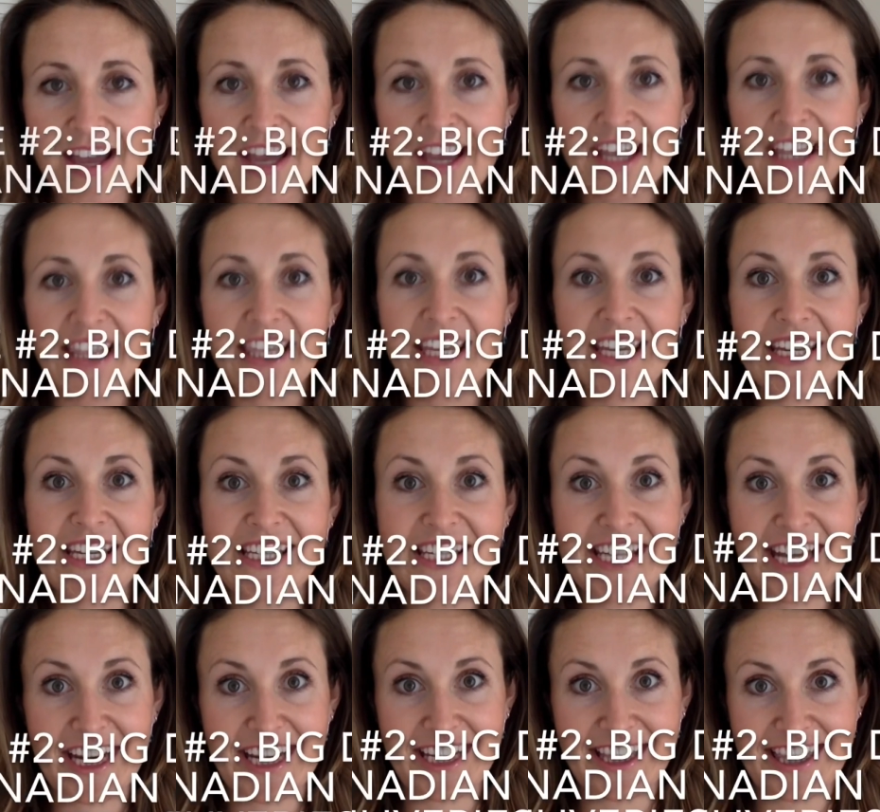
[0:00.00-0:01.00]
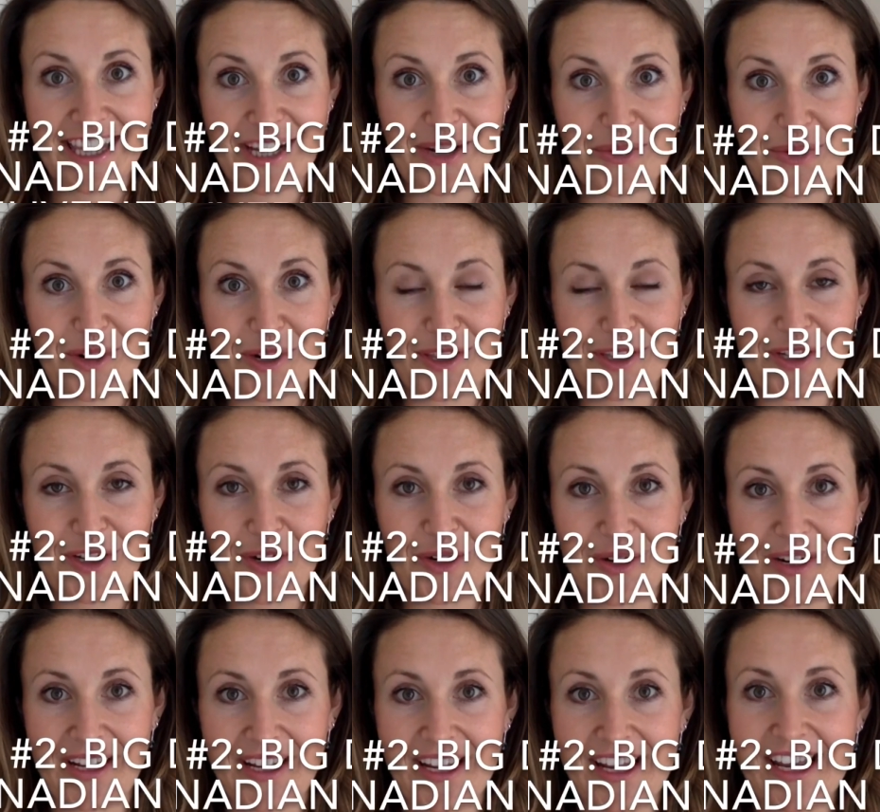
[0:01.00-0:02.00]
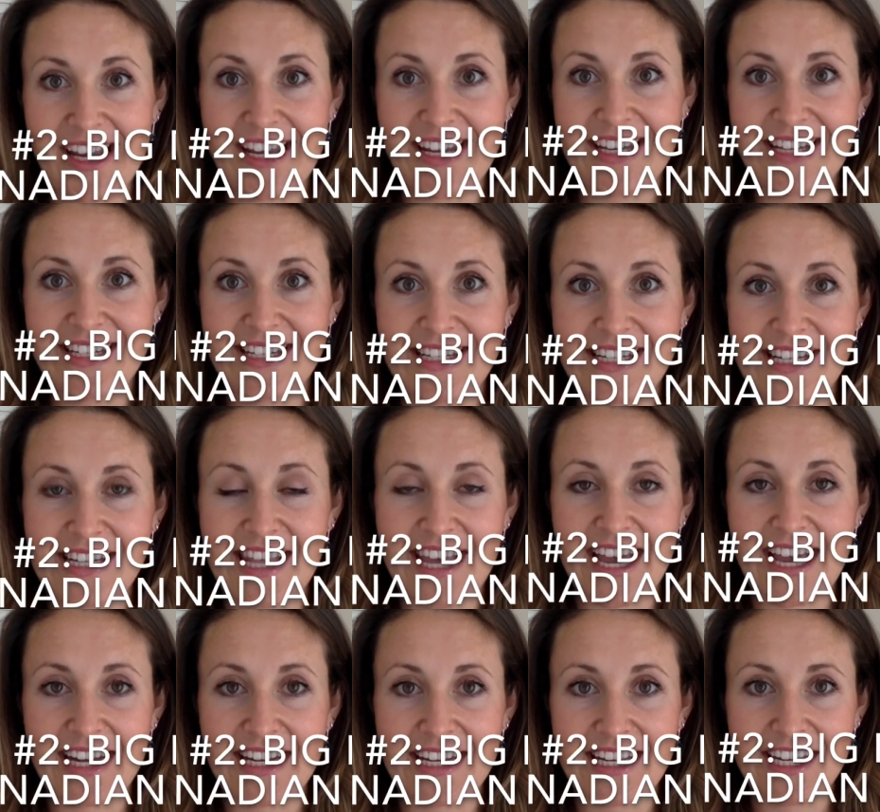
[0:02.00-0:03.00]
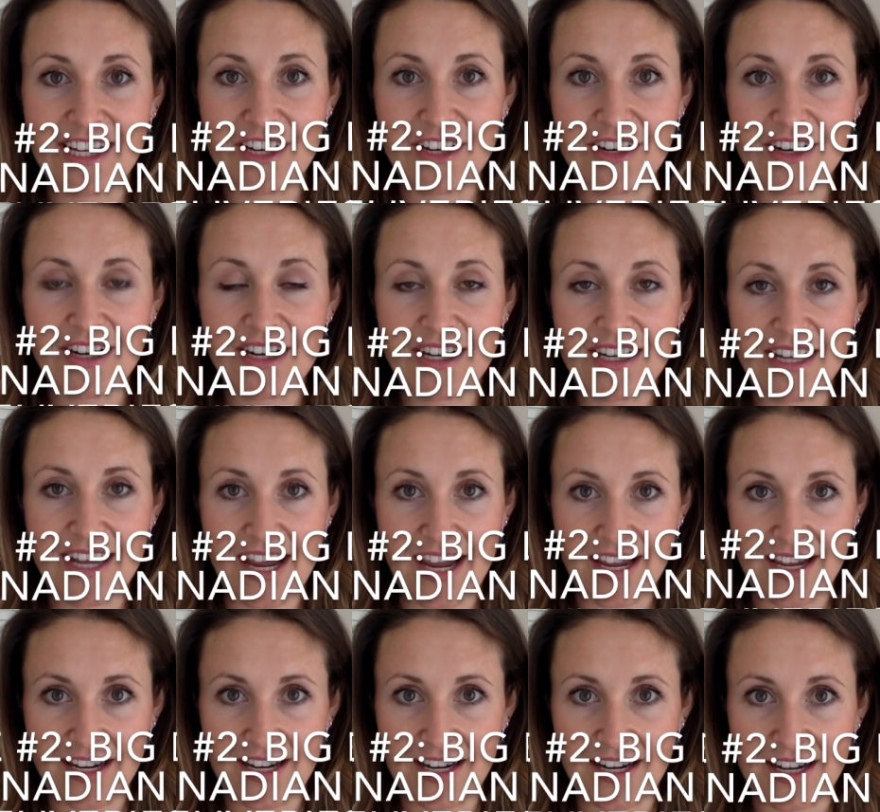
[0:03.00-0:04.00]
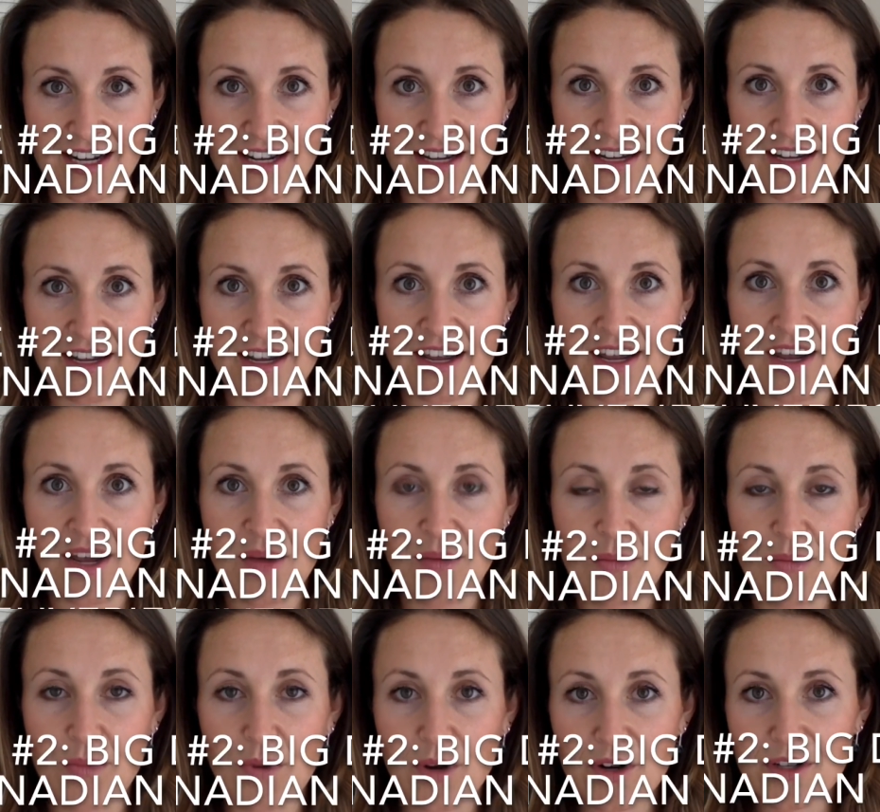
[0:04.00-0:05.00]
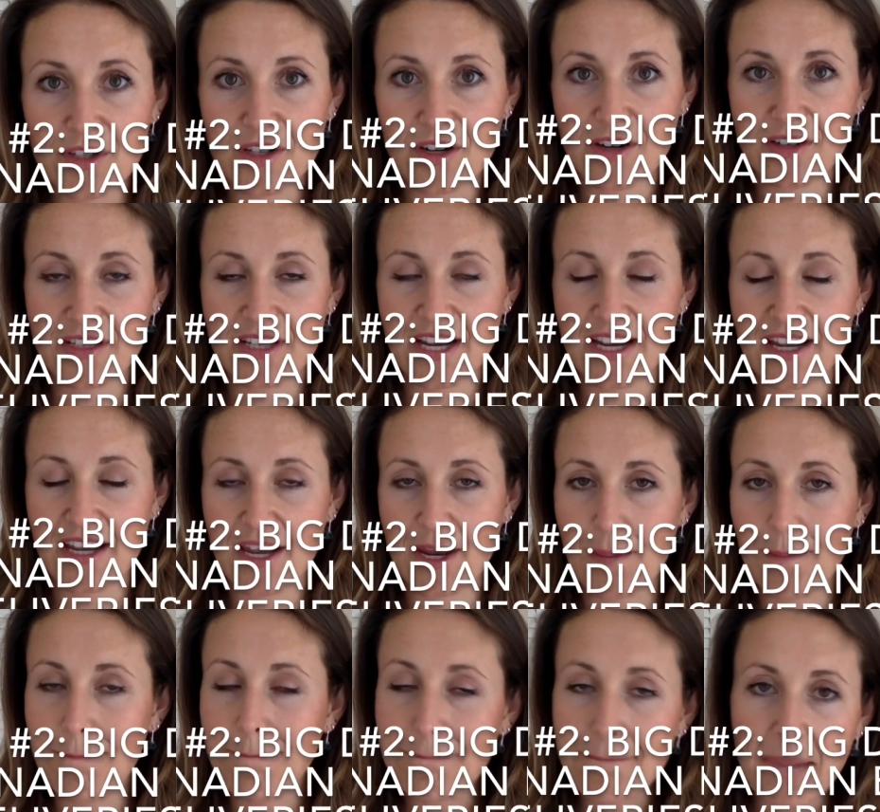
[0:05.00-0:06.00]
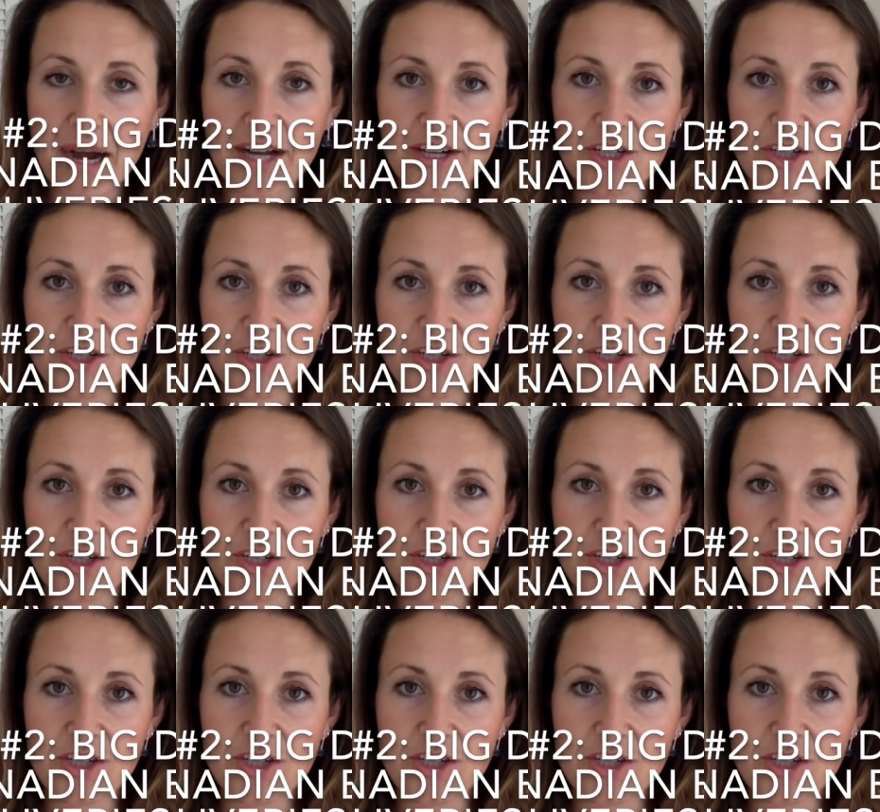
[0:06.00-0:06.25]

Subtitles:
The second thing worth noting is that here in Canada, books are taking much